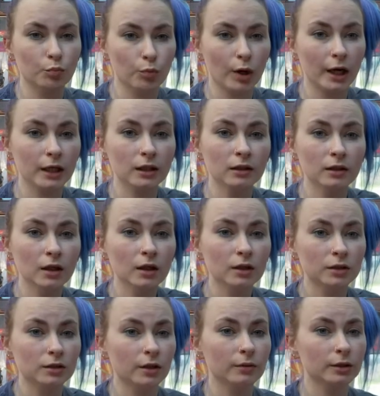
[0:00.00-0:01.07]
bright,
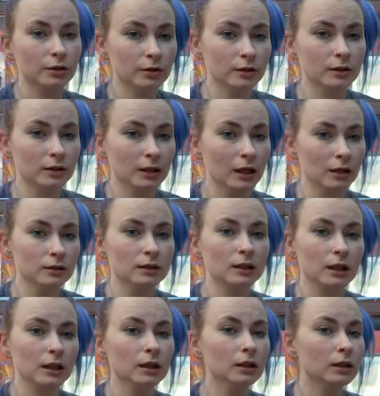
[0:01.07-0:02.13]
so it doesn't
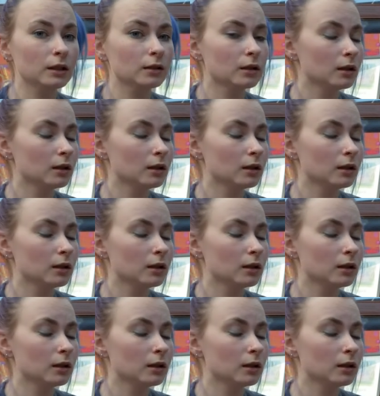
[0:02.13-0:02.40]
antique.